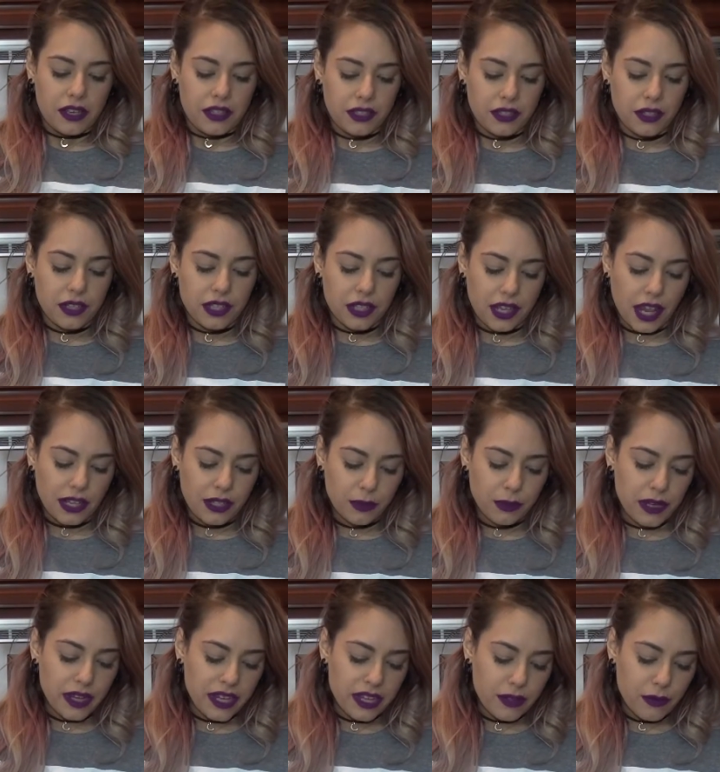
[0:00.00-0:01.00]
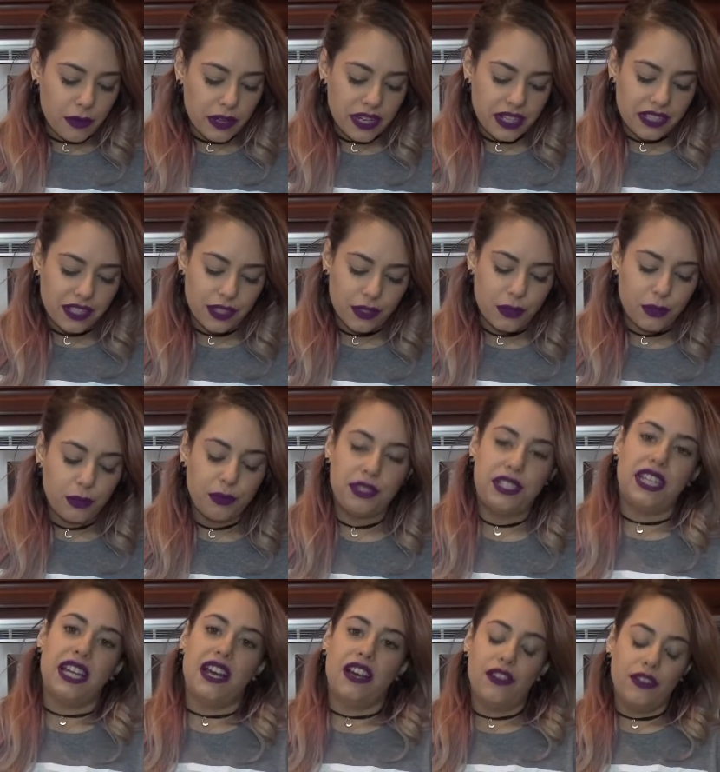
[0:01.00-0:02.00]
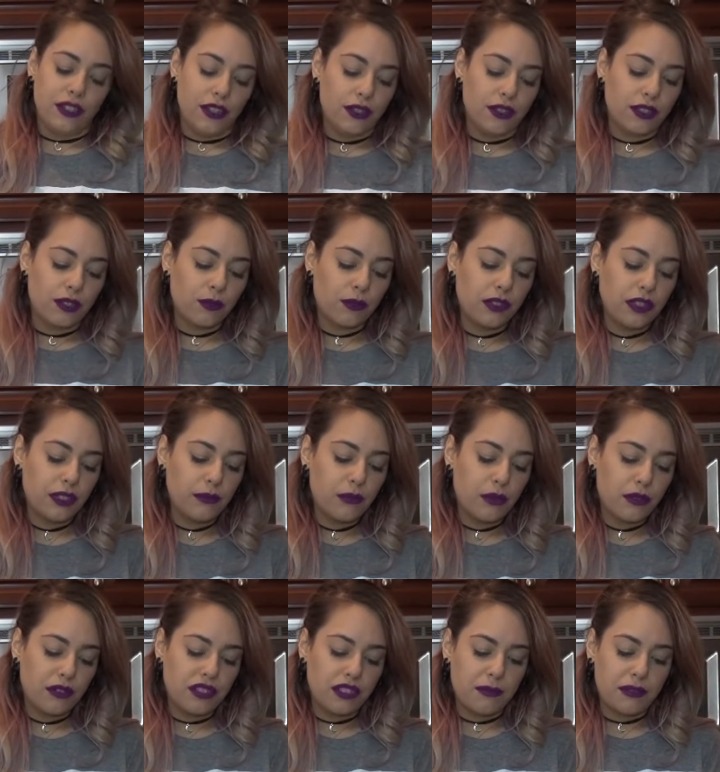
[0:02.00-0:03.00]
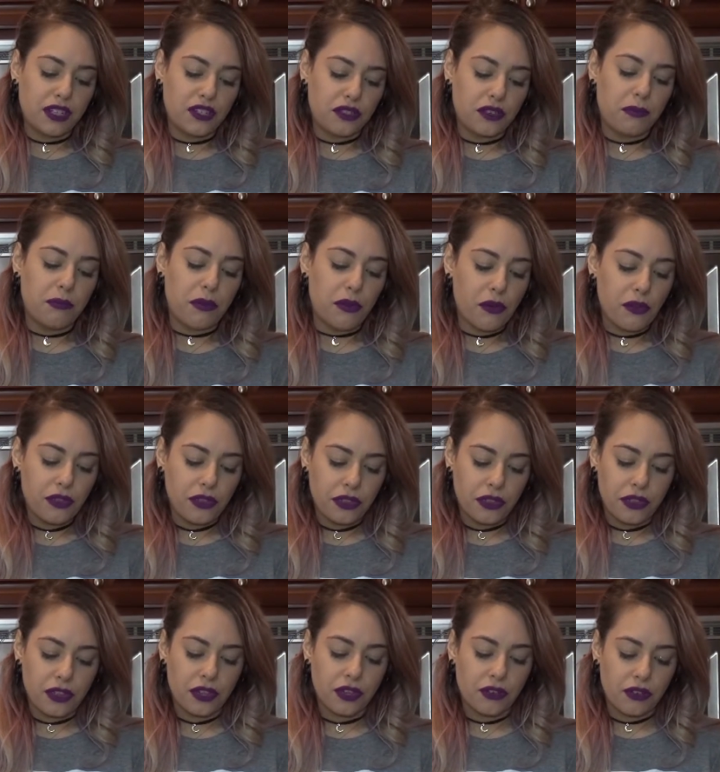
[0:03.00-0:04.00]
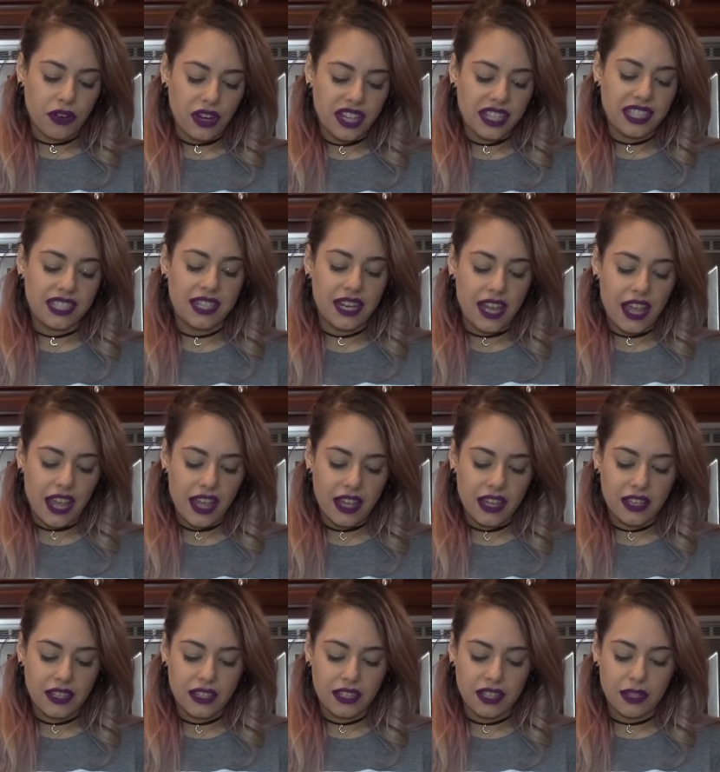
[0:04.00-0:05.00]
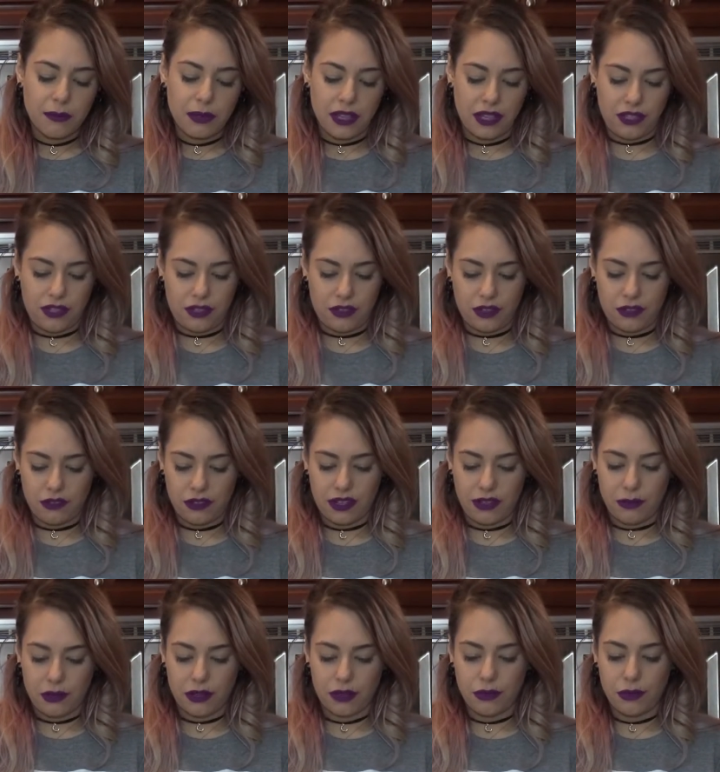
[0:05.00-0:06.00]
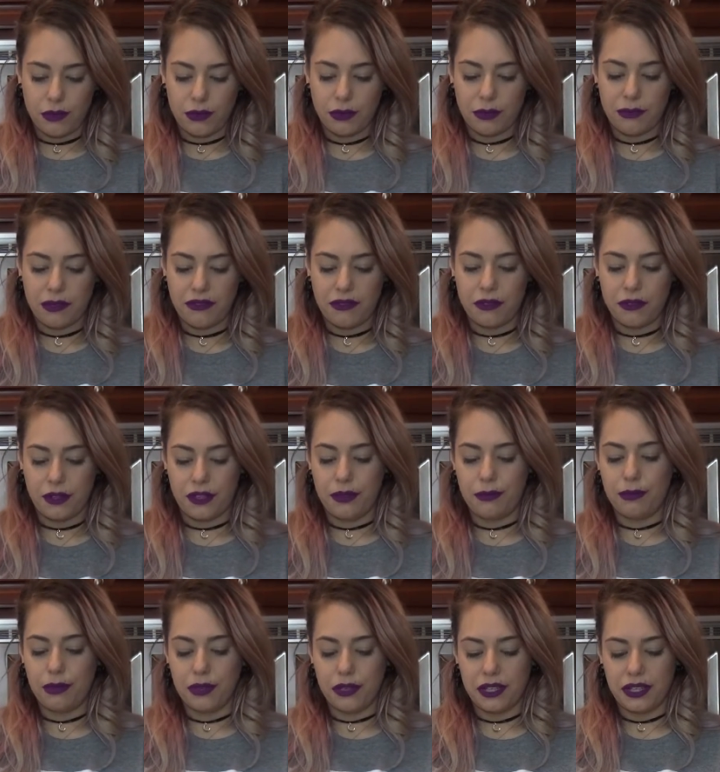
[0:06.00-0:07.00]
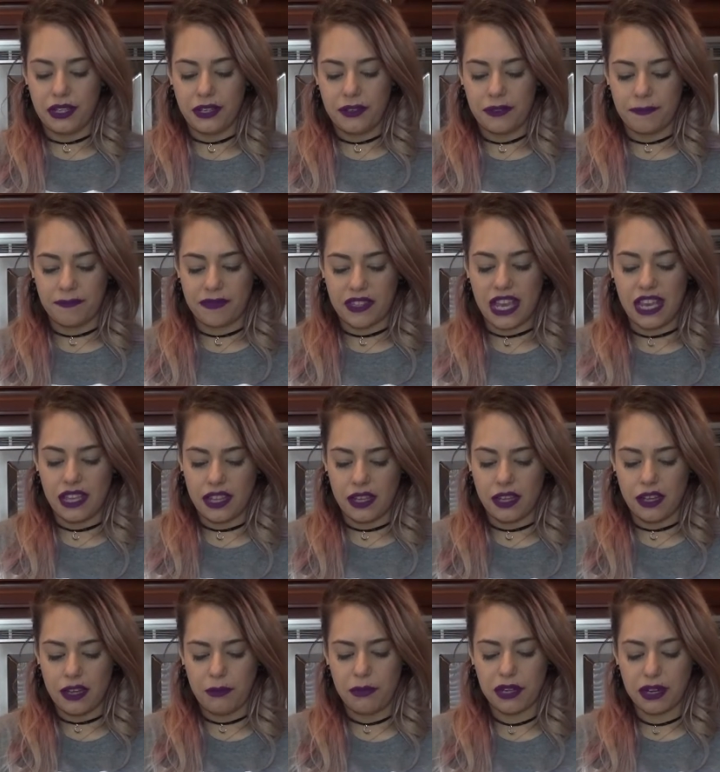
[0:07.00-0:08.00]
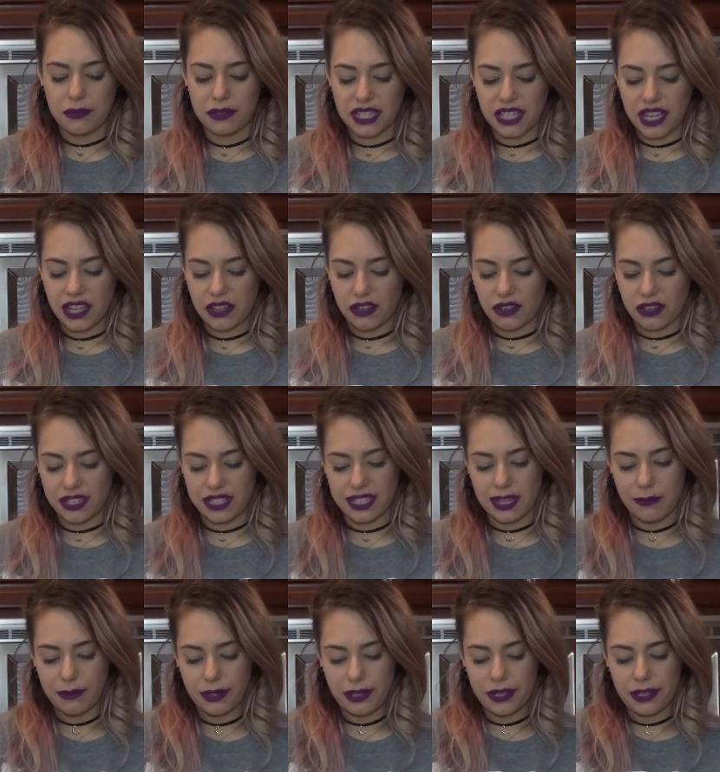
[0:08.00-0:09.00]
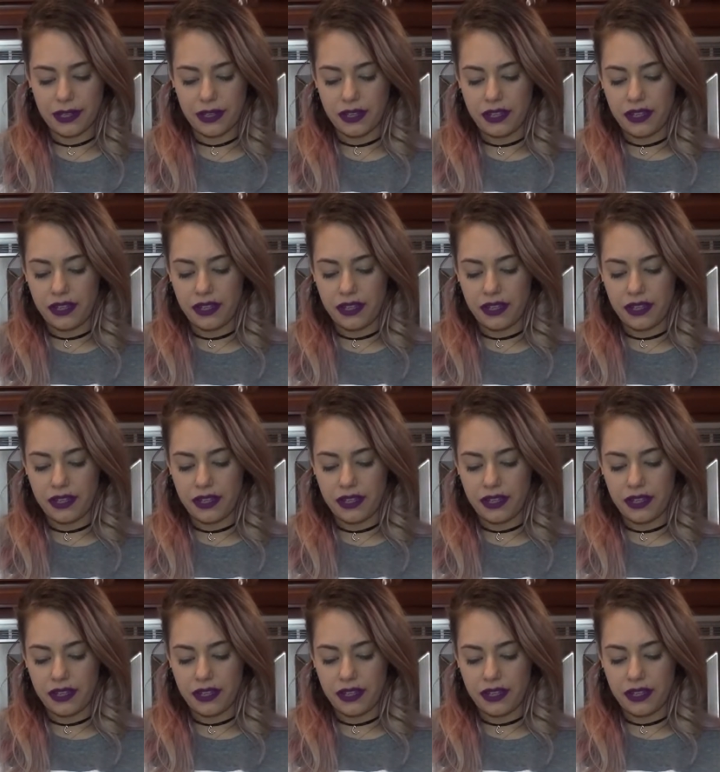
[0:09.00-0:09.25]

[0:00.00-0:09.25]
So that's why you want it to cool down. It's really important to make sure both the crust and the pastry cream are cool before you put them together and assemble it.